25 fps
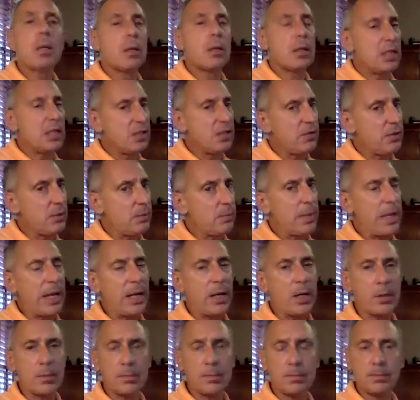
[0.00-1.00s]
even
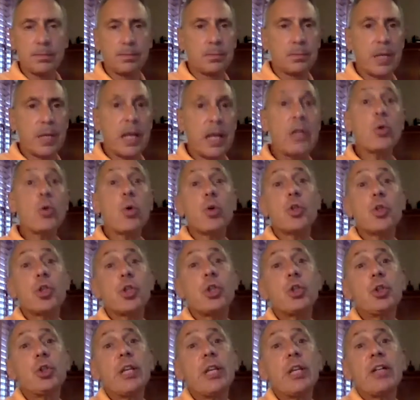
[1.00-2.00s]
better. And
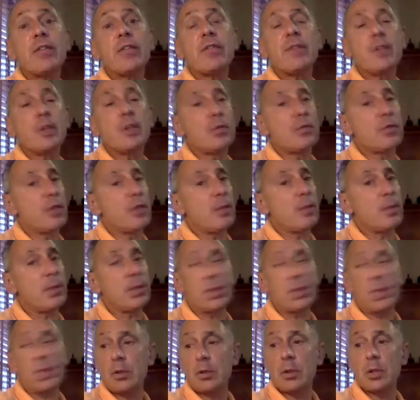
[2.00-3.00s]
you'll get a feel for them and
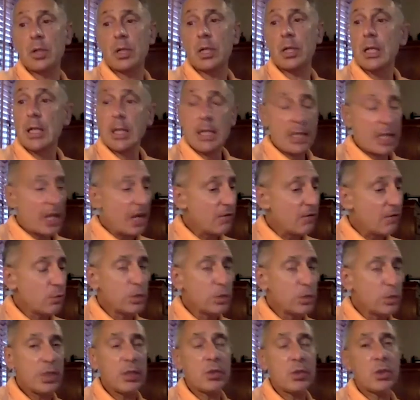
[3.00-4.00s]
say, look, everyone
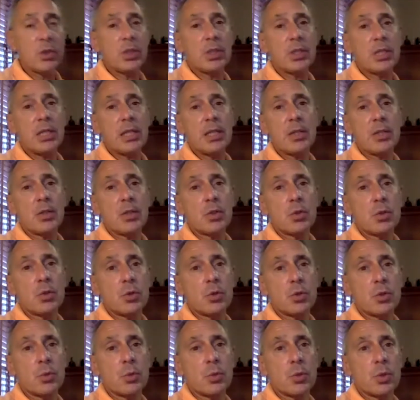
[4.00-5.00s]
tells you to take this
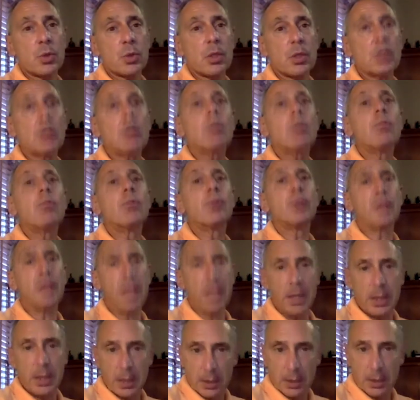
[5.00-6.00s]
coursework, forget
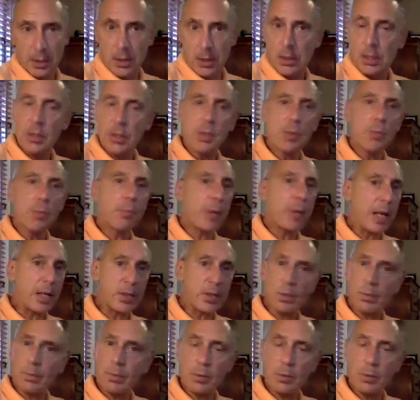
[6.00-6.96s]
it. It's impossible.